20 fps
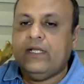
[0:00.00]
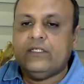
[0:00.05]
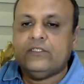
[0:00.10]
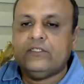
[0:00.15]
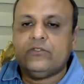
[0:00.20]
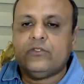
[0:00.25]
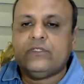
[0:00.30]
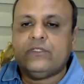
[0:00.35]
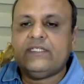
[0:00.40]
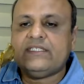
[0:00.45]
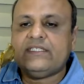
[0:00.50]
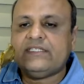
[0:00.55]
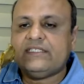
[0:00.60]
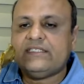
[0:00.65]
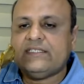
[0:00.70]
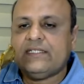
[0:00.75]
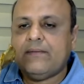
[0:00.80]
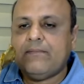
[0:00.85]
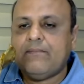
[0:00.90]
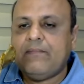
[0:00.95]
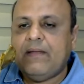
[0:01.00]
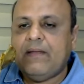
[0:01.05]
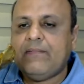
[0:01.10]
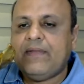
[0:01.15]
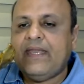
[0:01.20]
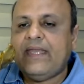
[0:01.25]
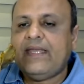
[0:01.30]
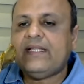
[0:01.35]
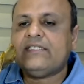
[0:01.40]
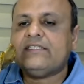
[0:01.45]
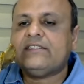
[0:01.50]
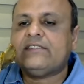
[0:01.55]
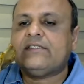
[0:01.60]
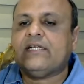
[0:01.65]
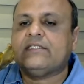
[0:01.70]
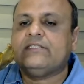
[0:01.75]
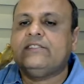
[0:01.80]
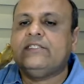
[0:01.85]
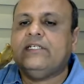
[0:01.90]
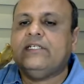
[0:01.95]
So this membranous
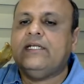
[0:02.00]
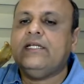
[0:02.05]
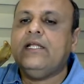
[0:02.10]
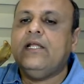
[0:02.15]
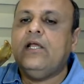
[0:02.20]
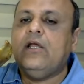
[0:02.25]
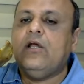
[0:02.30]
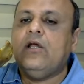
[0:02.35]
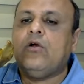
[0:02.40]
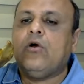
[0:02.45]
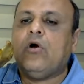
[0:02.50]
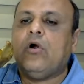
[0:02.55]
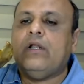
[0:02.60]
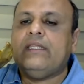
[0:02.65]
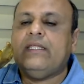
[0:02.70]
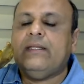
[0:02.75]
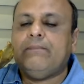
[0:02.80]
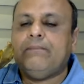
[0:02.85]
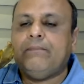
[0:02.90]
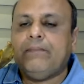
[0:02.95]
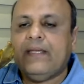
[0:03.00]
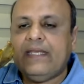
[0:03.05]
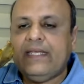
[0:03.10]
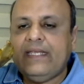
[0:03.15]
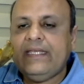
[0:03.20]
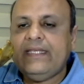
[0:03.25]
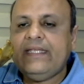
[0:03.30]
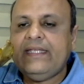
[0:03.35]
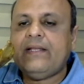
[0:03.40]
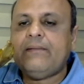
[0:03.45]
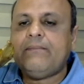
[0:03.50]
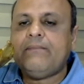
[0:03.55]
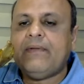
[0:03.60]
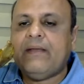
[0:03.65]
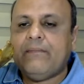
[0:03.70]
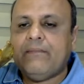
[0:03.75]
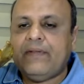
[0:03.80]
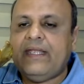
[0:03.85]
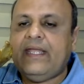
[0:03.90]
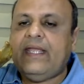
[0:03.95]
structure called the perineal
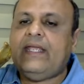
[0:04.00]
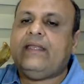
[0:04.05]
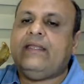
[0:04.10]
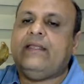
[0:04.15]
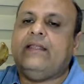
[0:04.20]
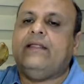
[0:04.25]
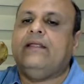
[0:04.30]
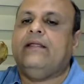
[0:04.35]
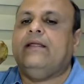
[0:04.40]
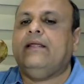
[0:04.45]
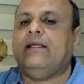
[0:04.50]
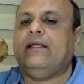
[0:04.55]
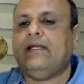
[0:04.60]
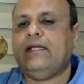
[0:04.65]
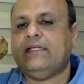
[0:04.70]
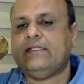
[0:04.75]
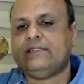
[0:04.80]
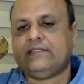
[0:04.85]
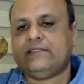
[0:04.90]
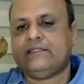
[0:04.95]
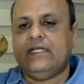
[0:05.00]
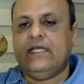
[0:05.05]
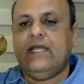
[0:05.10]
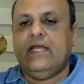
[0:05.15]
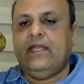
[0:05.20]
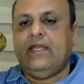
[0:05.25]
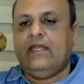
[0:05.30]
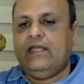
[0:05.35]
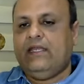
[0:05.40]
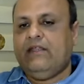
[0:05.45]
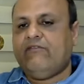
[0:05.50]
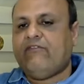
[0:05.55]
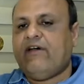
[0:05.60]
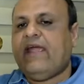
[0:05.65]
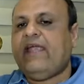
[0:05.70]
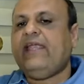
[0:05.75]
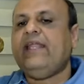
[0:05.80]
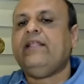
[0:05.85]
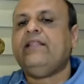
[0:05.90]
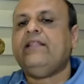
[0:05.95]
membrane is
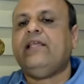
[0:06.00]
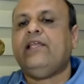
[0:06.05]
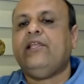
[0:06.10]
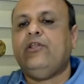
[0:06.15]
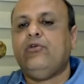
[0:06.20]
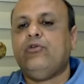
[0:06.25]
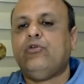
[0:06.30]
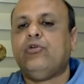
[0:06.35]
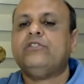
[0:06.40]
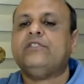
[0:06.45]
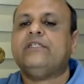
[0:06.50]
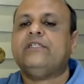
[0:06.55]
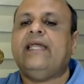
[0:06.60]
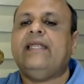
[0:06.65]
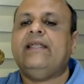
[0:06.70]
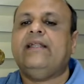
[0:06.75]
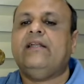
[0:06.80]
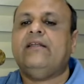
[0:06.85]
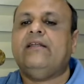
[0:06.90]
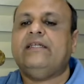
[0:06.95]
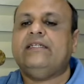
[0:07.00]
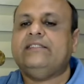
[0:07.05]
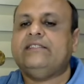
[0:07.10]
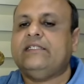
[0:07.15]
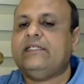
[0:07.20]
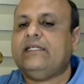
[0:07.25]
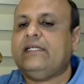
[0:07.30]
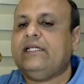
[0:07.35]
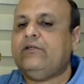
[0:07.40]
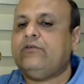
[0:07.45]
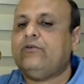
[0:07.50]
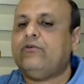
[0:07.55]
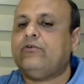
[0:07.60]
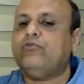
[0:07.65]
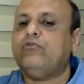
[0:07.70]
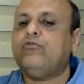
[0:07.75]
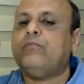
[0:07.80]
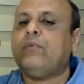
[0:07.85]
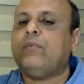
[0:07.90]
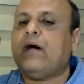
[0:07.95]
dividing the urogenital region into
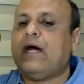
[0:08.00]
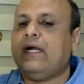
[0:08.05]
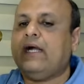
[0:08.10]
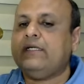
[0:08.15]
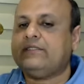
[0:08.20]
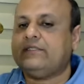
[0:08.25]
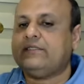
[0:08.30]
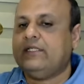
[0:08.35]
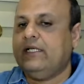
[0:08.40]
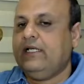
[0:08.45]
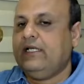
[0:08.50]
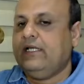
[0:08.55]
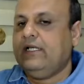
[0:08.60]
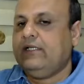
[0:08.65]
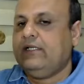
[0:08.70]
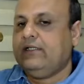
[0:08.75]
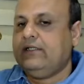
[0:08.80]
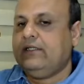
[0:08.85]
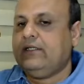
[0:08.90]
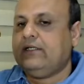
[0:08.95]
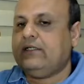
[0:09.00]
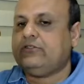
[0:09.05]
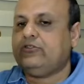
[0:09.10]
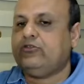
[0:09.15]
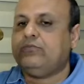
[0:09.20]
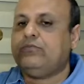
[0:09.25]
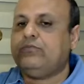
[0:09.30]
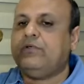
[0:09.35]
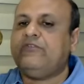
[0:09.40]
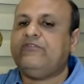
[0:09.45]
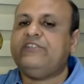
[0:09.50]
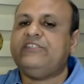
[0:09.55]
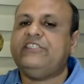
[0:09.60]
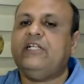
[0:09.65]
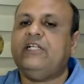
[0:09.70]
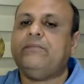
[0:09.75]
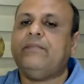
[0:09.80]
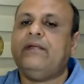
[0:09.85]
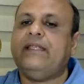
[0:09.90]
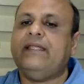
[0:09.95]
two parts: the
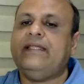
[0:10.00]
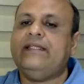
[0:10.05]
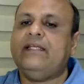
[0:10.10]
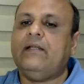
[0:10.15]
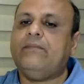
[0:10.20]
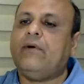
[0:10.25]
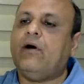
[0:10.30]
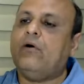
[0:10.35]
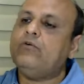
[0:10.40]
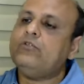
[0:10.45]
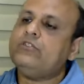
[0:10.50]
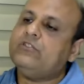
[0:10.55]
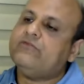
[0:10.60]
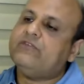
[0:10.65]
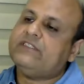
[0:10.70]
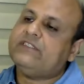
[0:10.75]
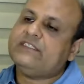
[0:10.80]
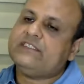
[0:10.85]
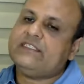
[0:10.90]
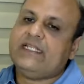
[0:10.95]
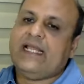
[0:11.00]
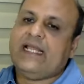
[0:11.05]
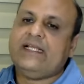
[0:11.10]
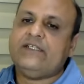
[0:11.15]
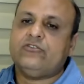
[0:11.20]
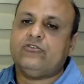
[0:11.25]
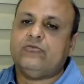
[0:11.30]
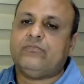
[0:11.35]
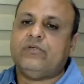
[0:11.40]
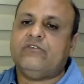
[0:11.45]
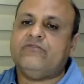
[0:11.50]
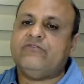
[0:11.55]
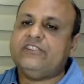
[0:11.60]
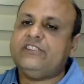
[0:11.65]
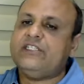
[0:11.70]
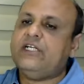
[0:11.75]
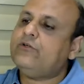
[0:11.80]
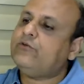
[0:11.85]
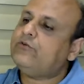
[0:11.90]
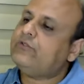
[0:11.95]
superficial perineal pouch, which is lying
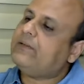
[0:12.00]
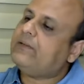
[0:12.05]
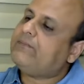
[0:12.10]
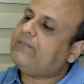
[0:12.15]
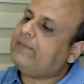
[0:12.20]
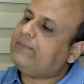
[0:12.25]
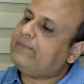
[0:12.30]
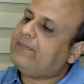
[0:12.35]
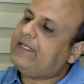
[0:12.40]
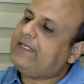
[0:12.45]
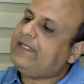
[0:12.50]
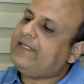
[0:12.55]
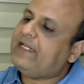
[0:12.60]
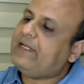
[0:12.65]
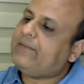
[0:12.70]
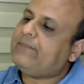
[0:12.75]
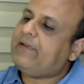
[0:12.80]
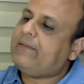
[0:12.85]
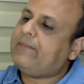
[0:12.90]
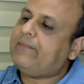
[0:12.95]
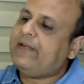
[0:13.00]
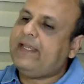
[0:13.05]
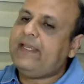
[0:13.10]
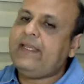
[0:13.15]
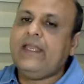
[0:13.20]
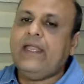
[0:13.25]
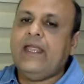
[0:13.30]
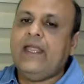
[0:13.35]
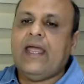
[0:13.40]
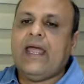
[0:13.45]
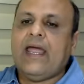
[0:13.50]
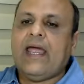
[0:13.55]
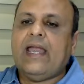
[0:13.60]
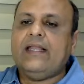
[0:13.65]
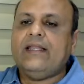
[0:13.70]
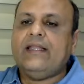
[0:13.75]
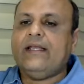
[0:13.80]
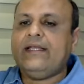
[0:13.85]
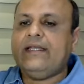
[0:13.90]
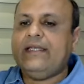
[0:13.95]
superficial to the perineal membrane,
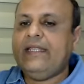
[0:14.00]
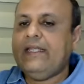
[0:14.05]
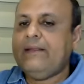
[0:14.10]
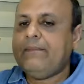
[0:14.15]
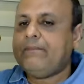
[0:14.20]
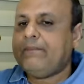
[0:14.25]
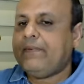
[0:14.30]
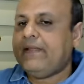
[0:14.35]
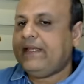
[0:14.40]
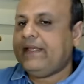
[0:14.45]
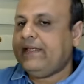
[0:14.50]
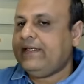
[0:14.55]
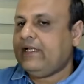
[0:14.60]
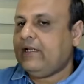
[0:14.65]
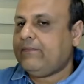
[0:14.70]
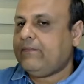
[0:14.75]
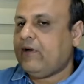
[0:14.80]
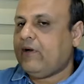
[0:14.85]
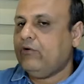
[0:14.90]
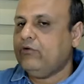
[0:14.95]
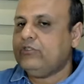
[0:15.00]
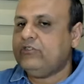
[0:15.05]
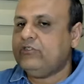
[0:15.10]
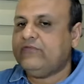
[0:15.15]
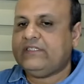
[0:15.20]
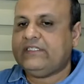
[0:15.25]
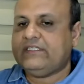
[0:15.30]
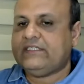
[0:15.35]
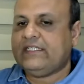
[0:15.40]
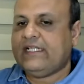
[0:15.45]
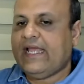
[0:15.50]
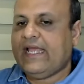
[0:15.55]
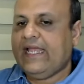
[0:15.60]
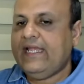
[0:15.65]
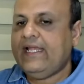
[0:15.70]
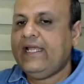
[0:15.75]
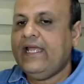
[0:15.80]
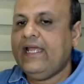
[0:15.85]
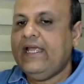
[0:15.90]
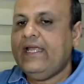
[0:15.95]
and the deep perineal pouch, which is
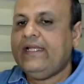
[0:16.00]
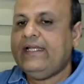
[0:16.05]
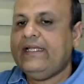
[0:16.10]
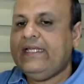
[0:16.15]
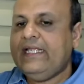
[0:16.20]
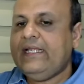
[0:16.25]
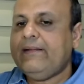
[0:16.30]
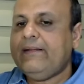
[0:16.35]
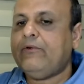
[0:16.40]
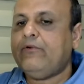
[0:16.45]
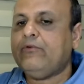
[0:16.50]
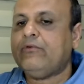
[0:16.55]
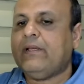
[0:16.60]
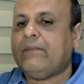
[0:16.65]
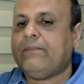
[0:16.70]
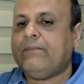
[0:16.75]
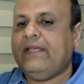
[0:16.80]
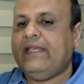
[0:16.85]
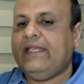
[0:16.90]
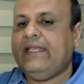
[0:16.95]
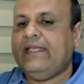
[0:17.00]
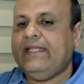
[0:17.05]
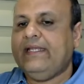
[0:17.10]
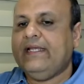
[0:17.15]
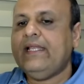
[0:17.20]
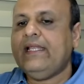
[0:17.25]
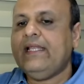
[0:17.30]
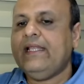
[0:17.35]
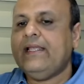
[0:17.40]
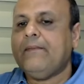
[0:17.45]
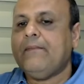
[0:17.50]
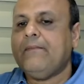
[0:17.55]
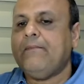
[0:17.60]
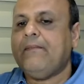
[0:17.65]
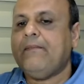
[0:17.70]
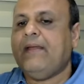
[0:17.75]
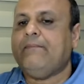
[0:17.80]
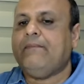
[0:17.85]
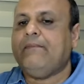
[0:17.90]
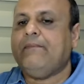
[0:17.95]
lying deep to the perineal
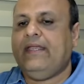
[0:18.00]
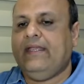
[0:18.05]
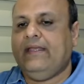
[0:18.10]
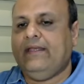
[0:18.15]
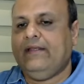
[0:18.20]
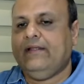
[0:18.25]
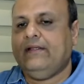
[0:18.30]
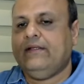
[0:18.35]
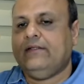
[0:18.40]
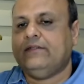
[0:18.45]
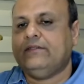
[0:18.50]
membrane.